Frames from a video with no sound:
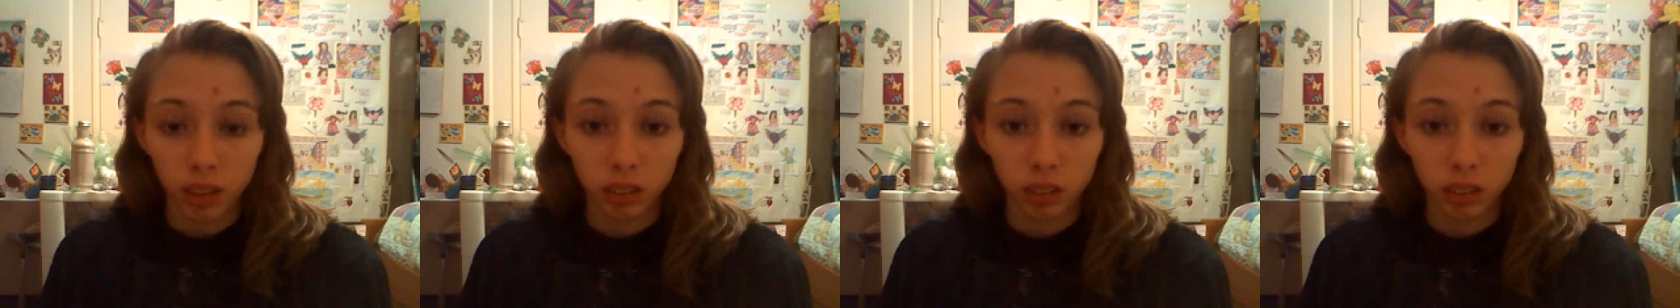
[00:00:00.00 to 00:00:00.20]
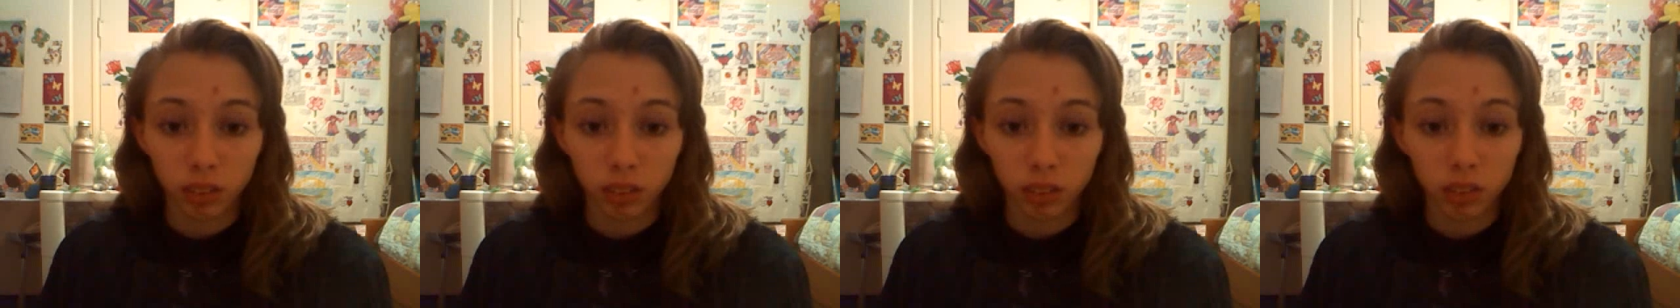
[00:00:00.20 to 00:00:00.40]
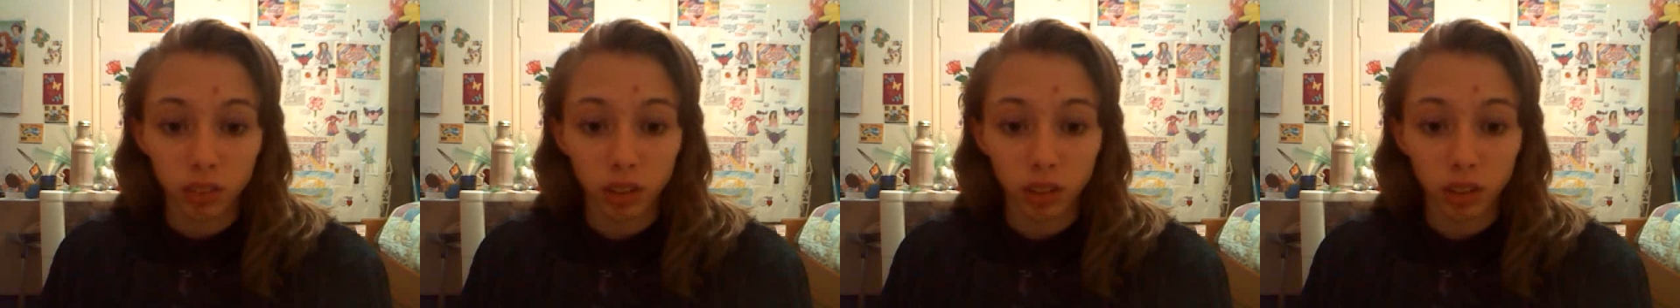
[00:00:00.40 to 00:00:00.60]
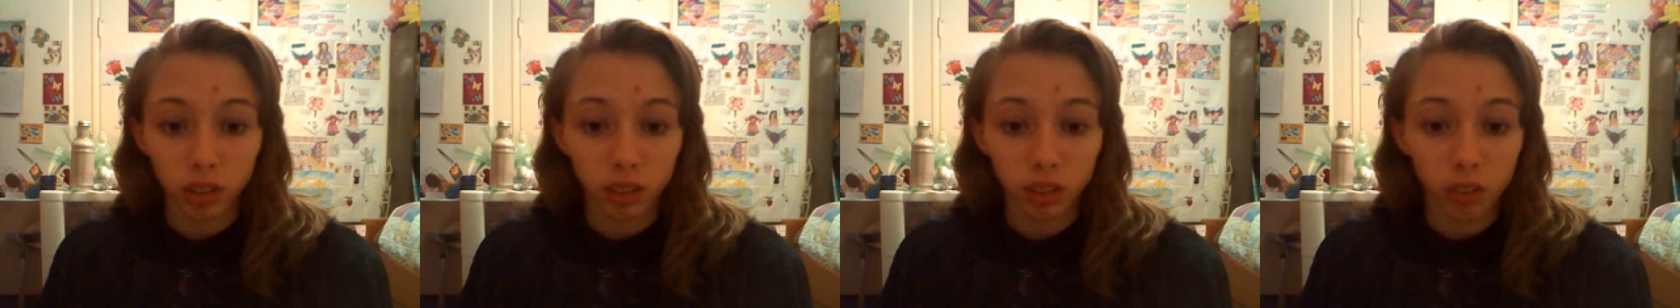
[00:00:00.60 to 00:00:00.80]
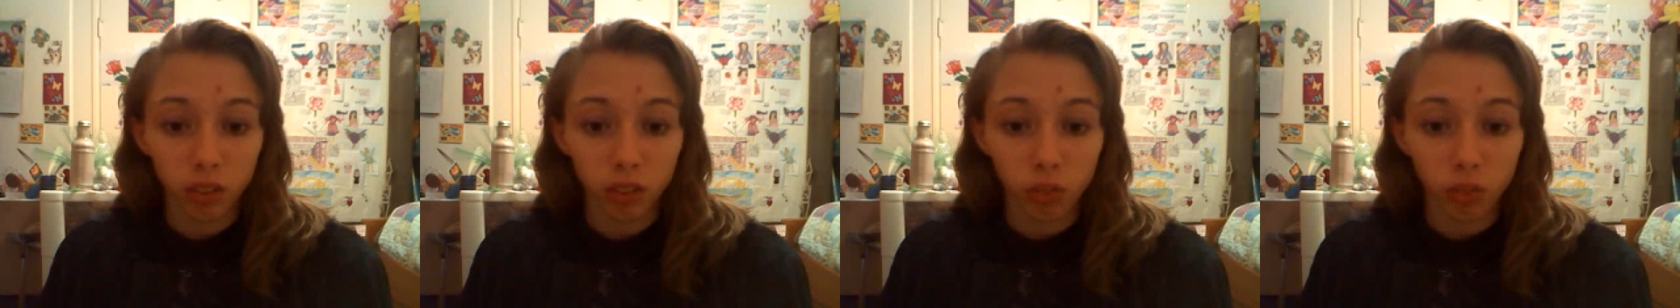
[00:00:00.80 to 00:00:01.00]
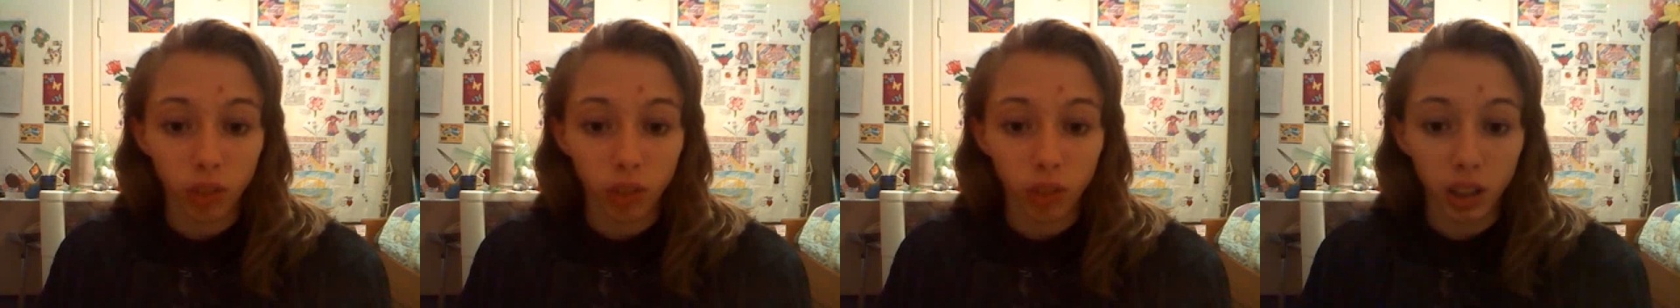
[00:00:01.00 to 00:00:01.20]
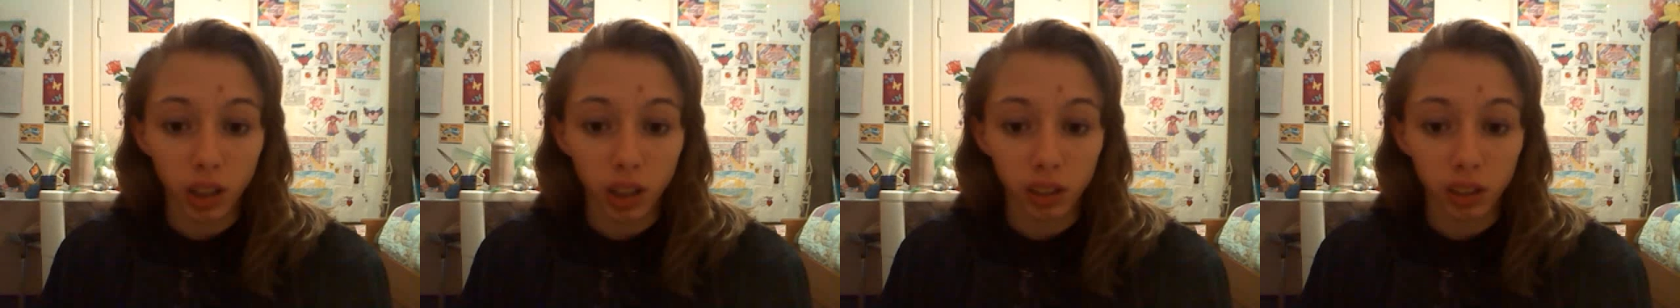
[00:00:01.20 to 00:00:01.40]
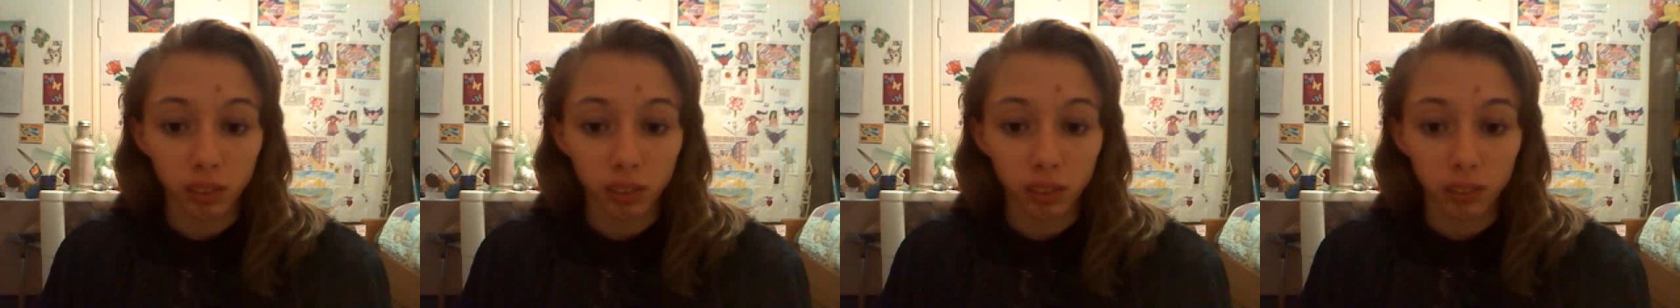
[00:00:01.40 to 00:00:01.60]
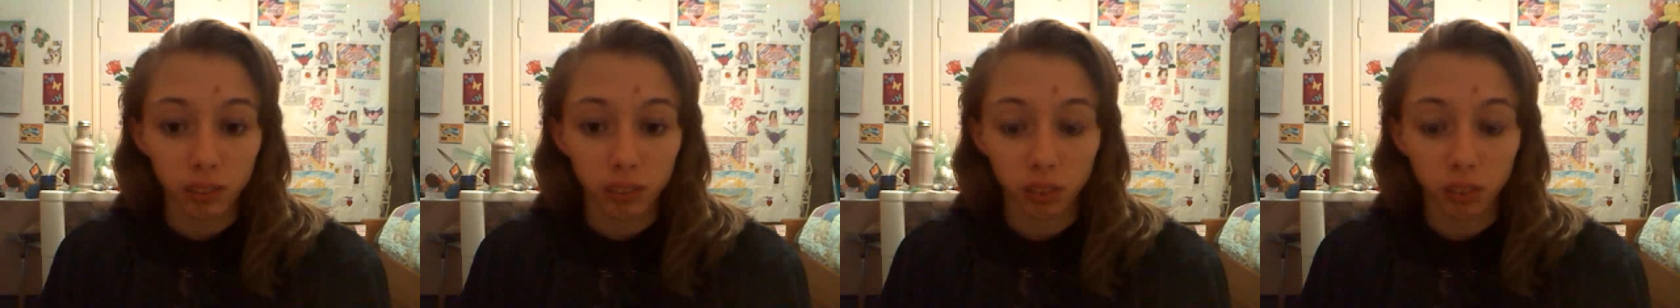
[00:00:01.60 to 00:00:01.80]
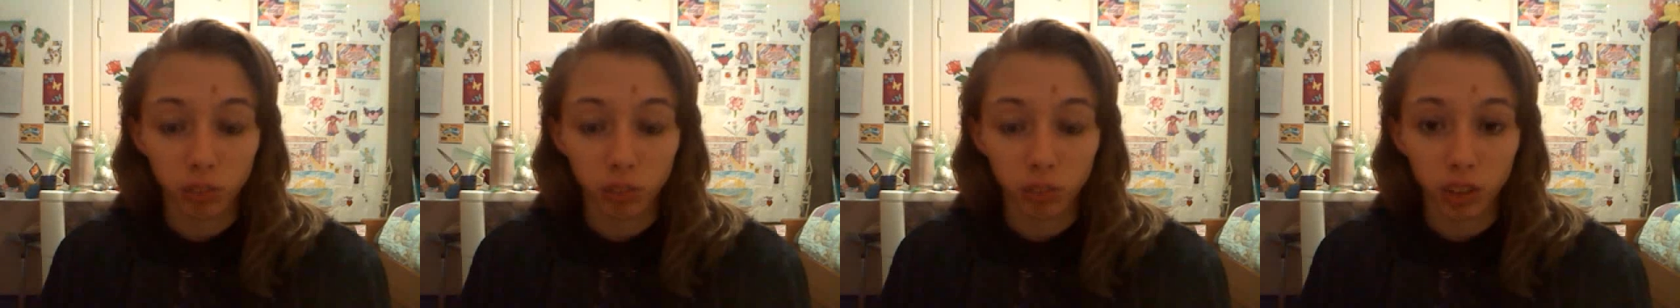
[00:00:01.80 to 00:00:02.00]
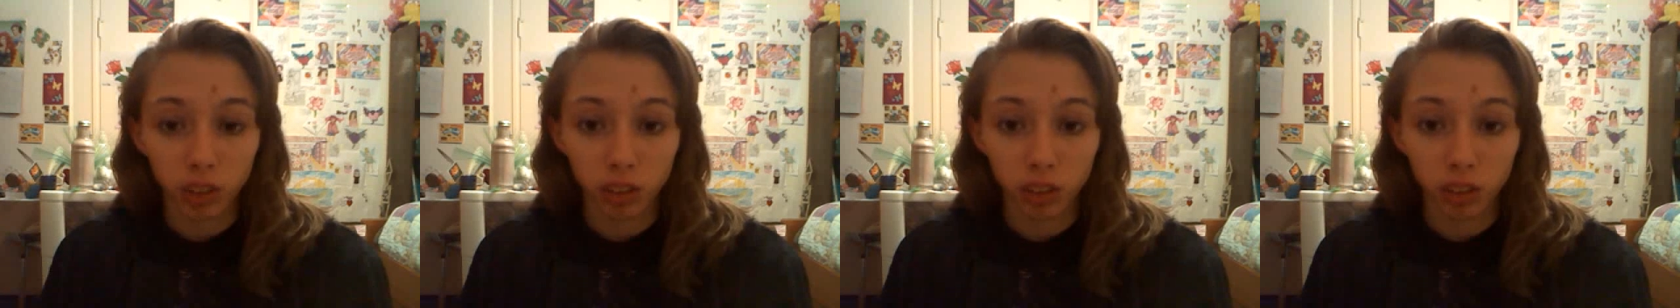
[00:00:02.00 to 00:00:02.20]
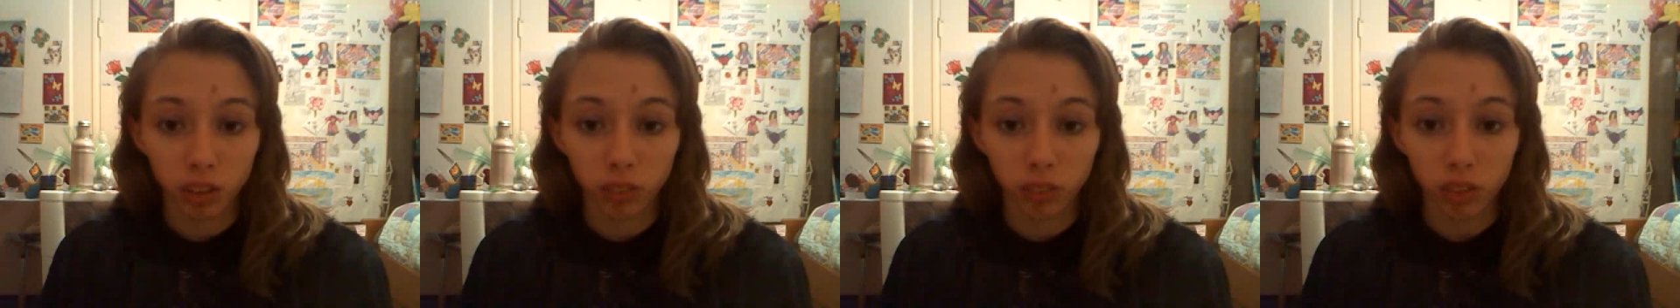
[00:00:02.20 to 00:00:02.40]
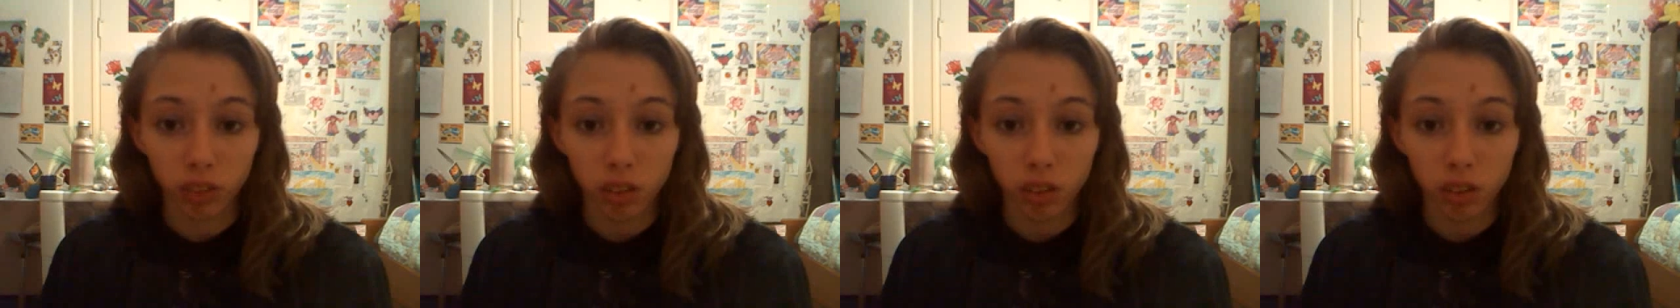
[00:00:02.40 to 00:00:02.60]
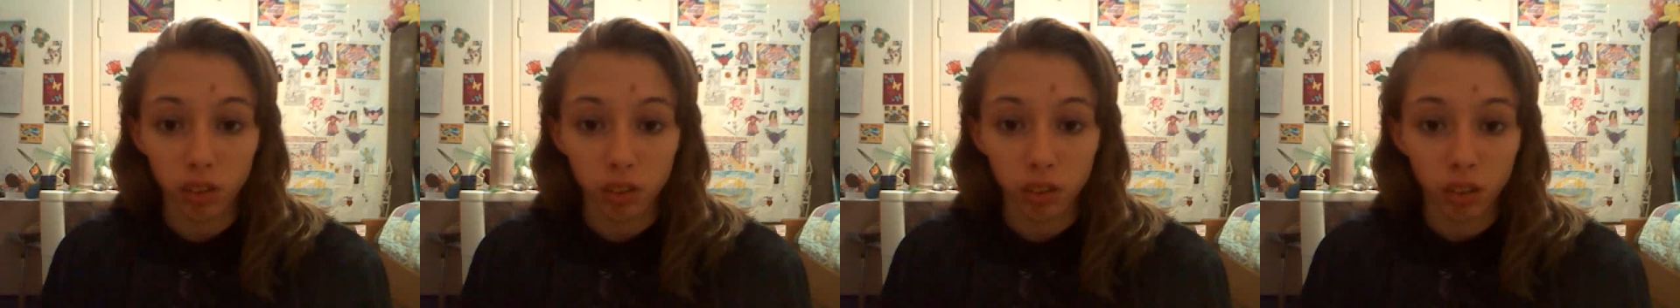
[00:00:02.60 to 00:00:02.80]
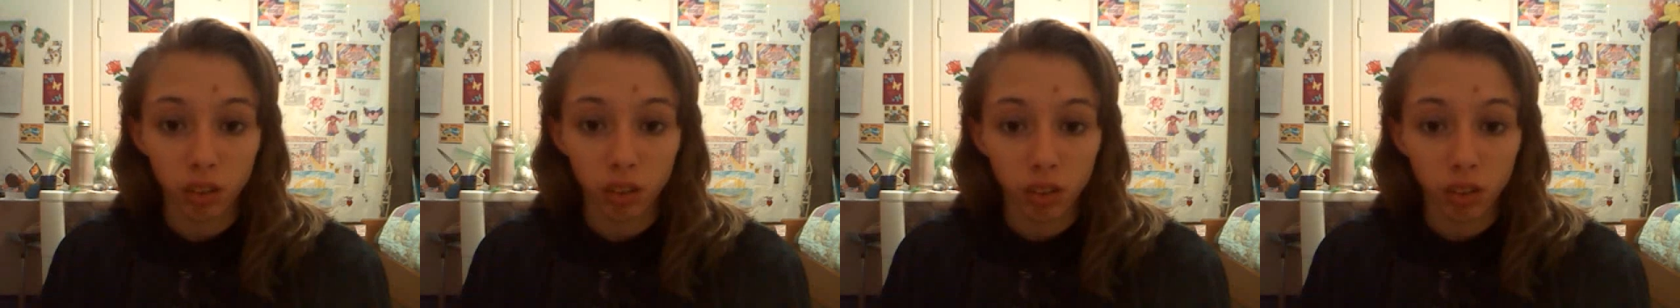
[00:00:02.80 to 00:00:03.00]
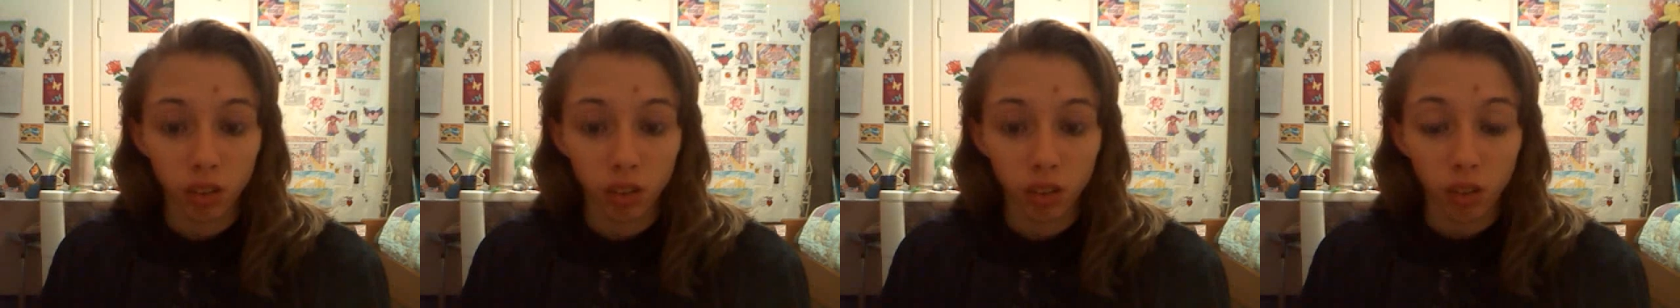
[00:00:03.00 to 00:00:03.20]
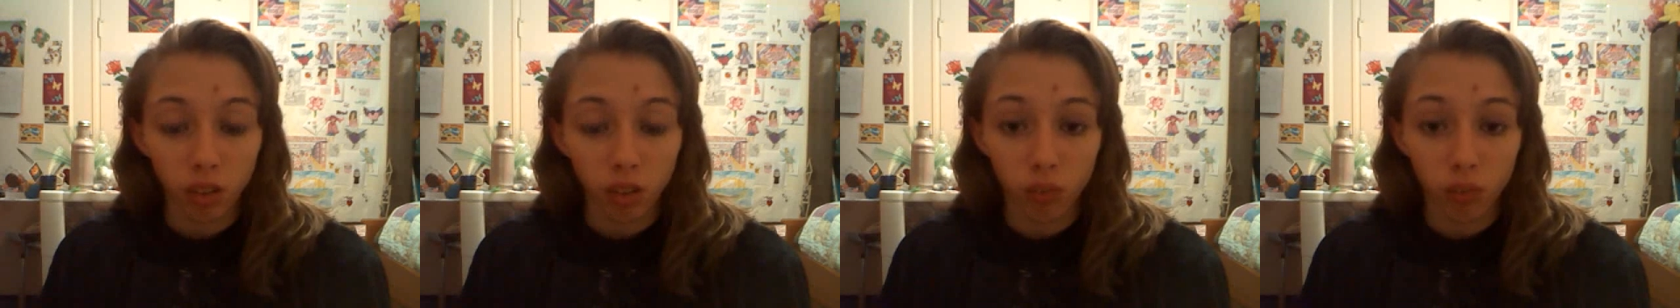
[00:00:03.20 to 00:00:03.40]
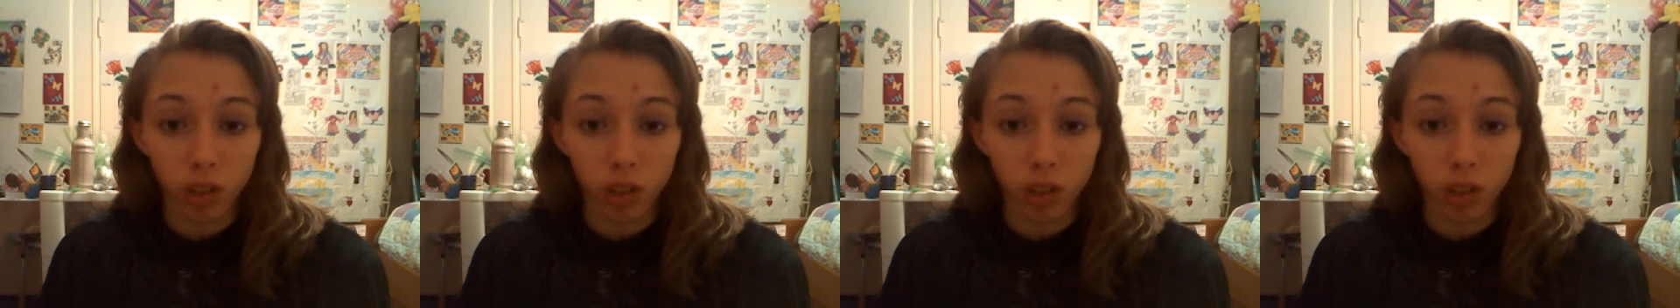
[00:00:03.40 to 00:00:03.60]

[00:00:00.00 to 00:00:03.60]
She was curious why nobody noticed. Why